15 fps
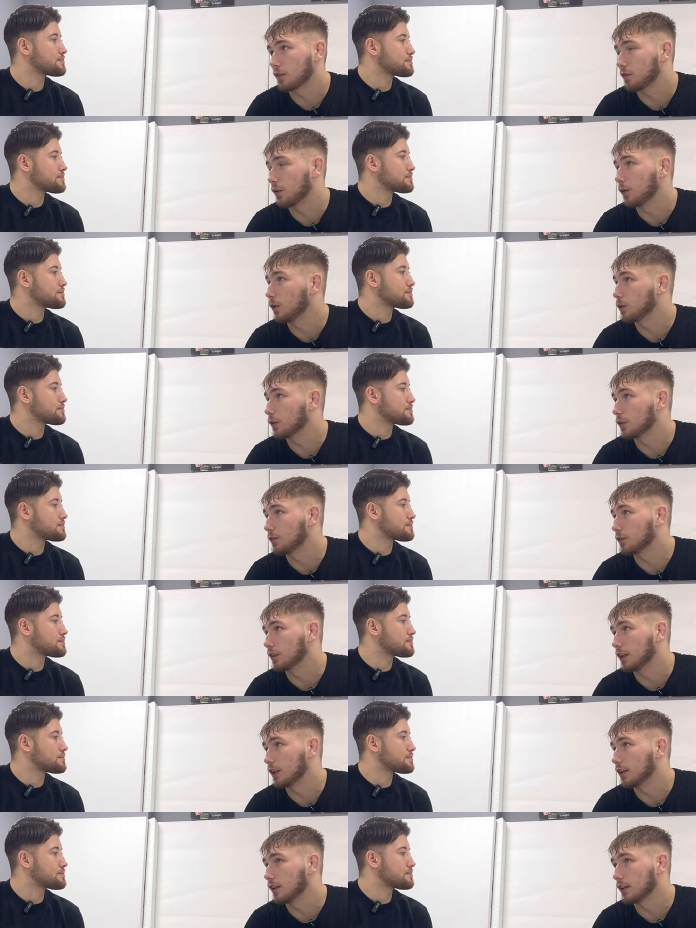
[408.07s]
Speaker 1: to follow Jonathan
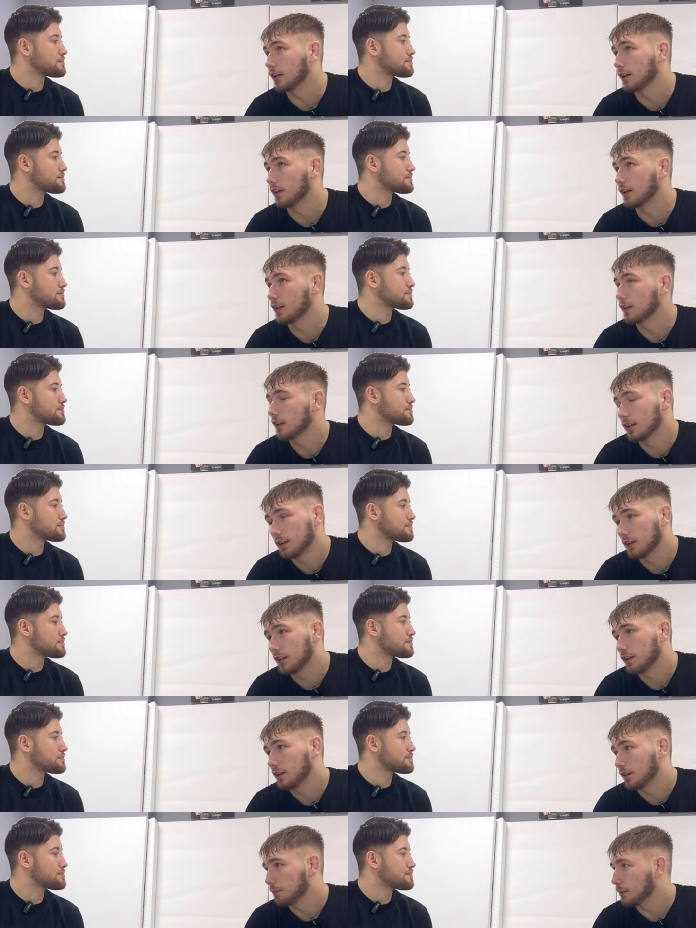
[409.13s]
and uh,
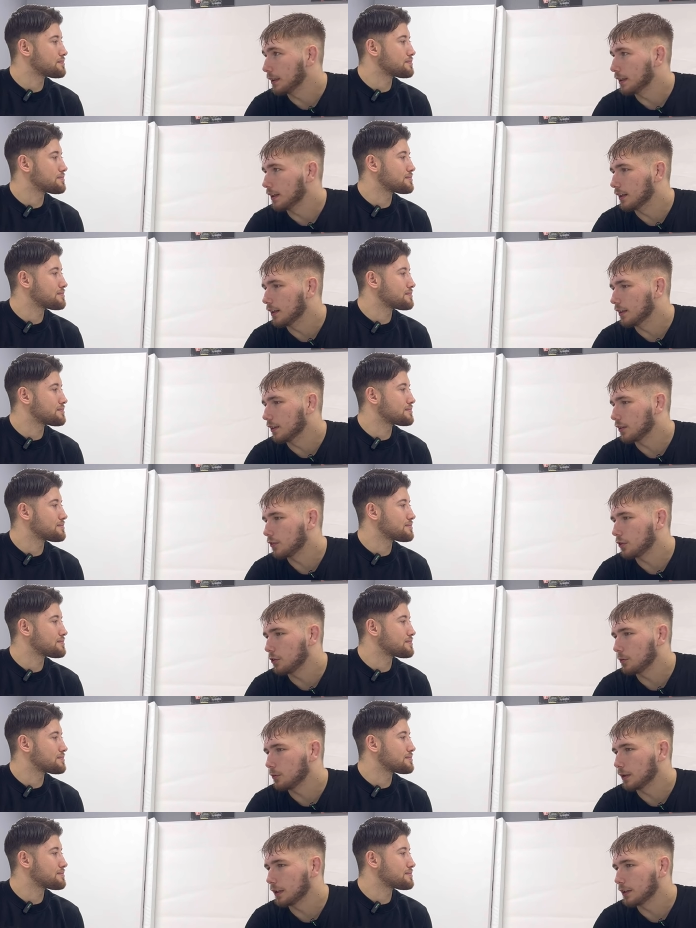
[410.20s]
be a
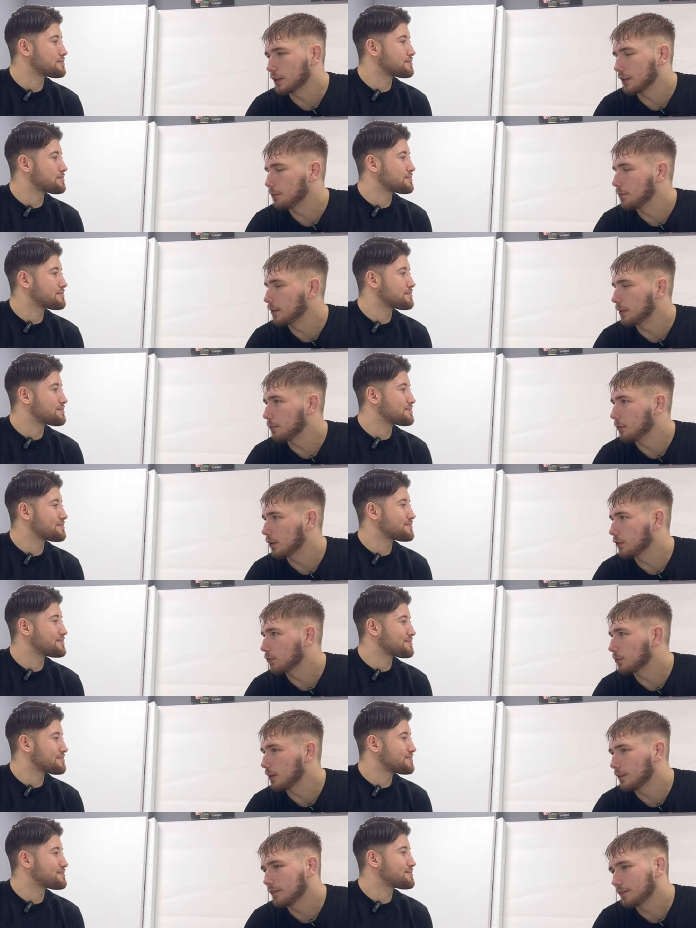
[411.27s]
two-weight champion in one as
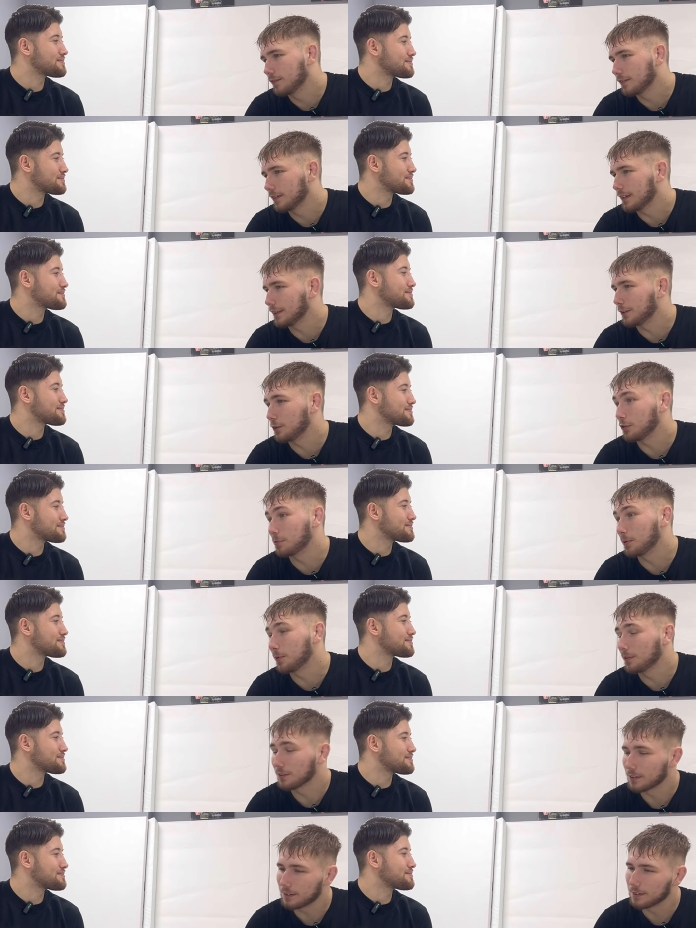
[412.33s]
well. It's two
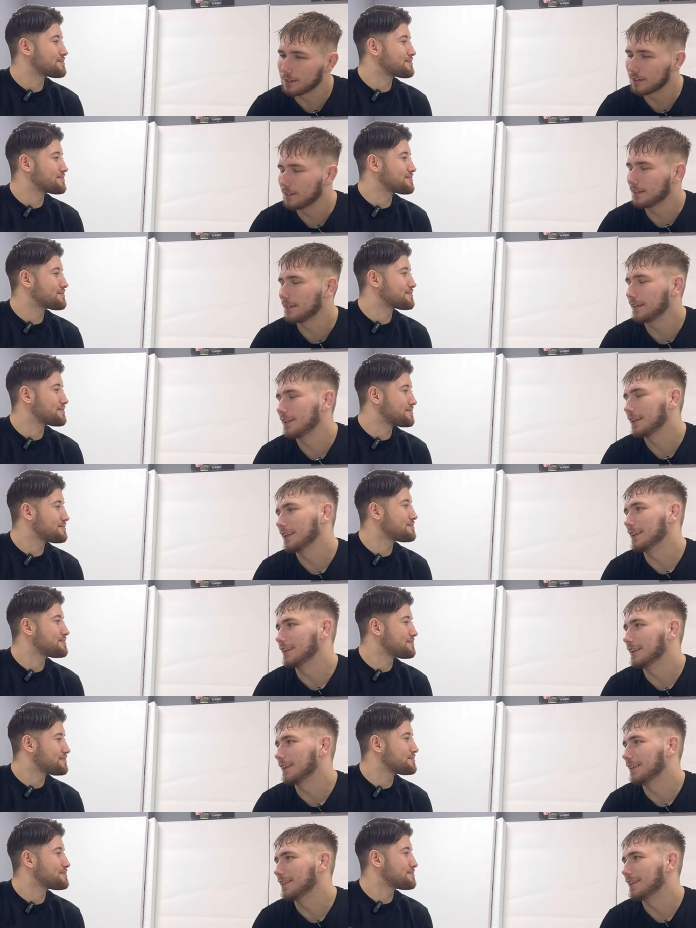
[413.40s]
sports, so,
Speaker 2: you
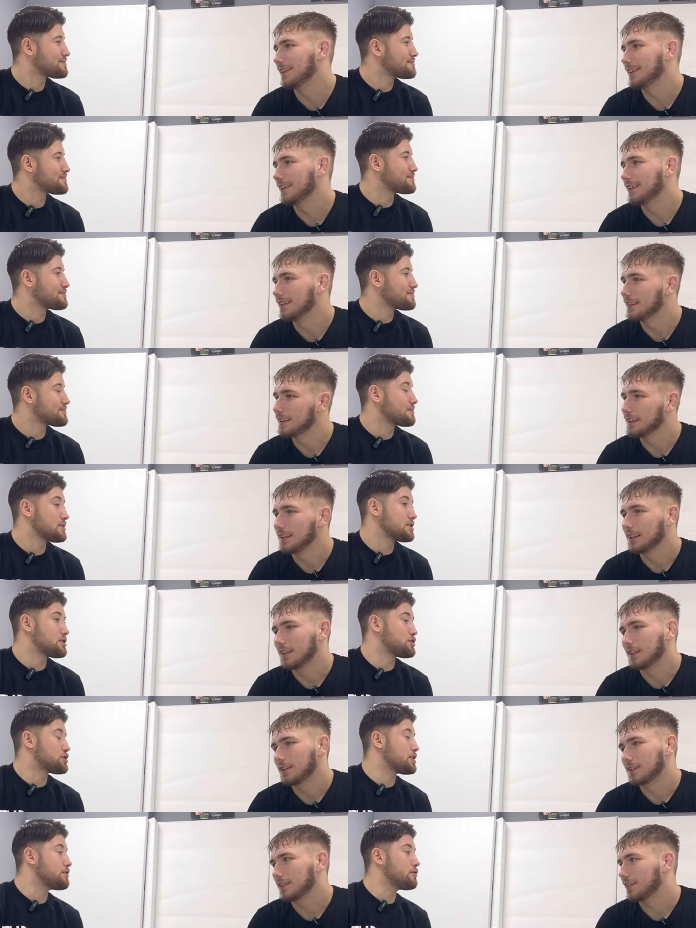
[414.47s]
know. It's
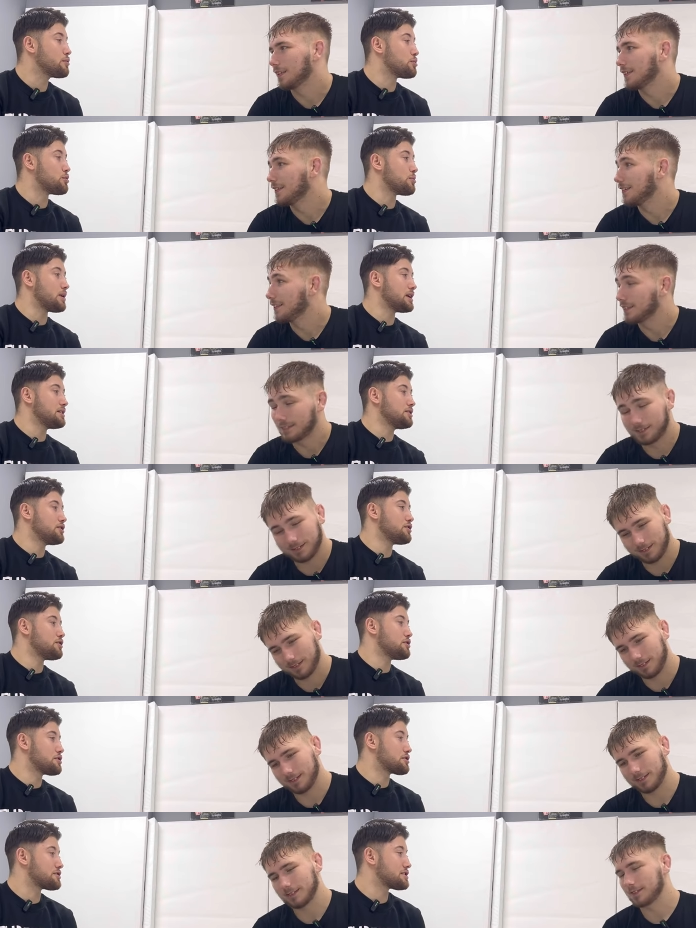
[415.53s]
achievable, man. You
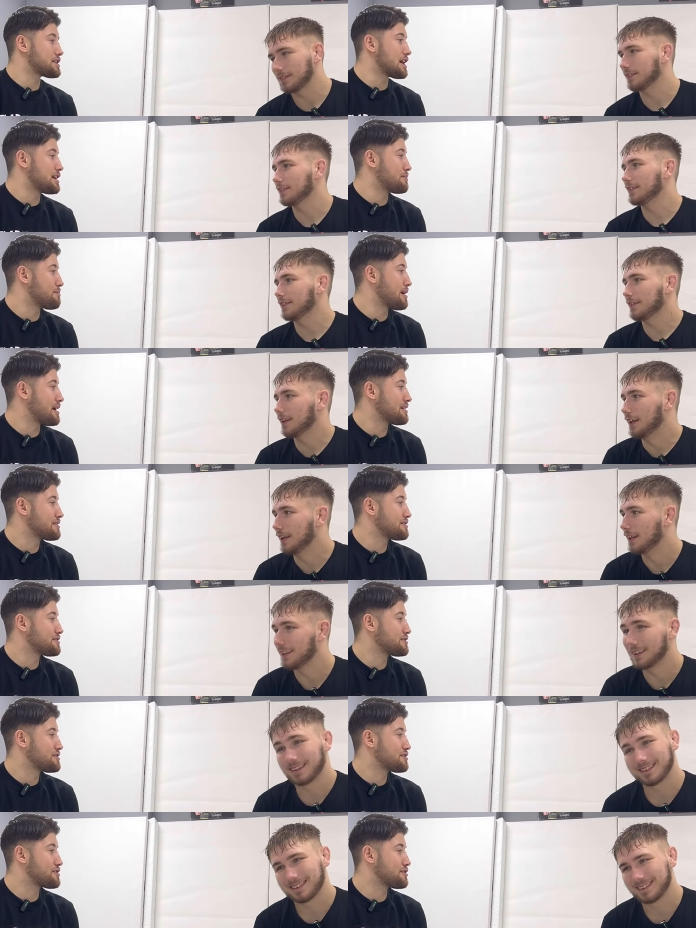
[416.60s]
you can stand and bang.
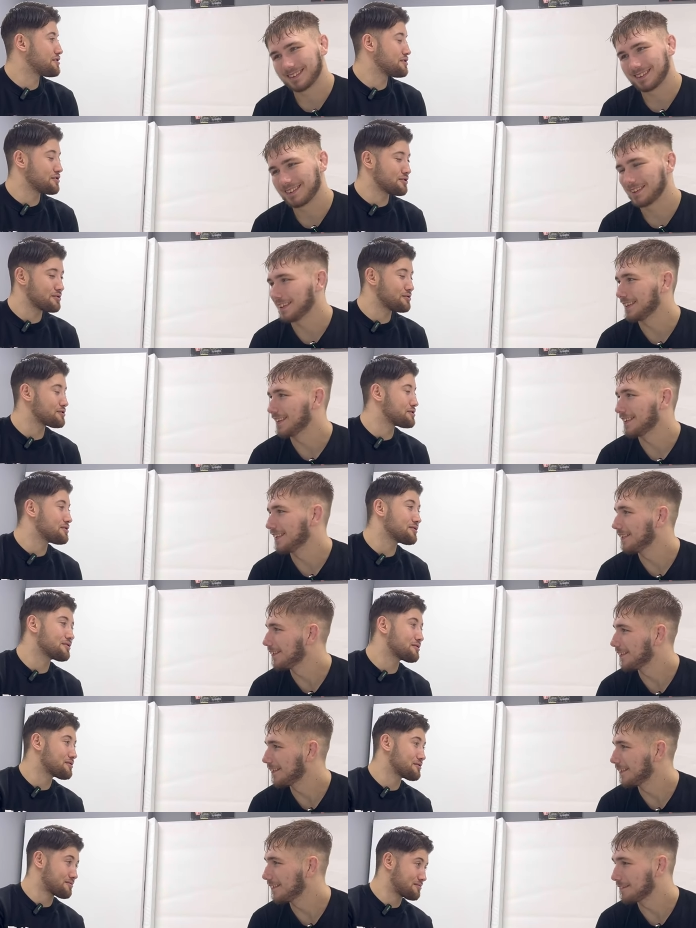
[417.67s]
You can you can also
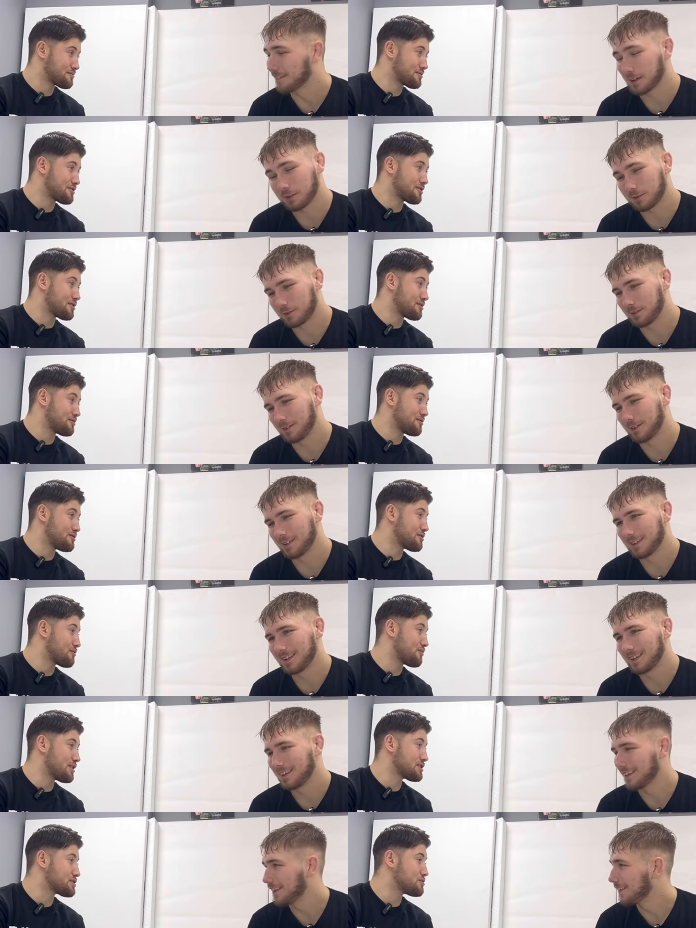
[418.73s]
wrestle. You can
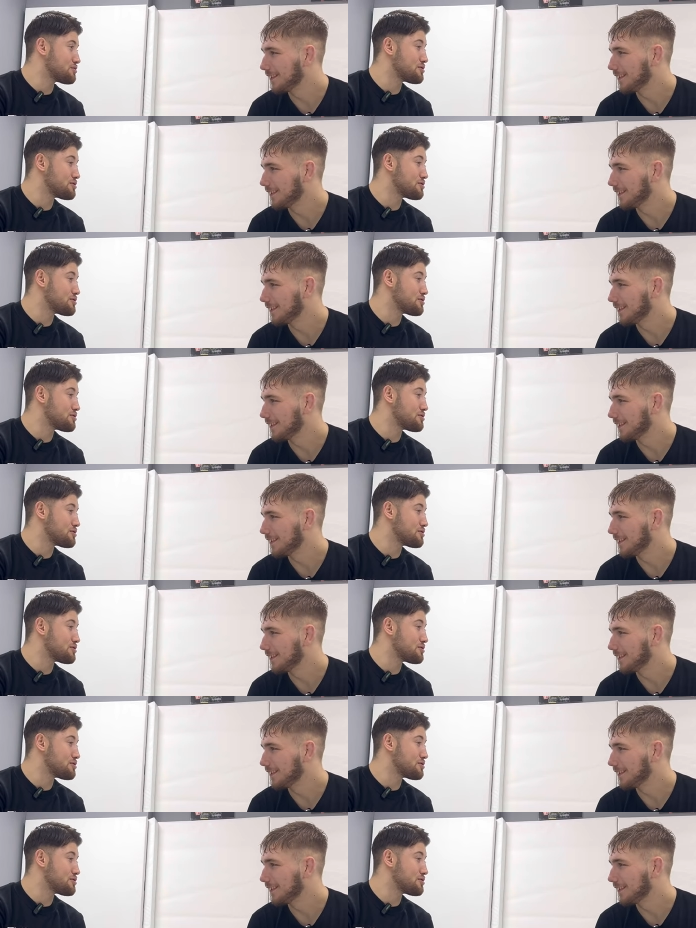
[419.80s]
wrestle.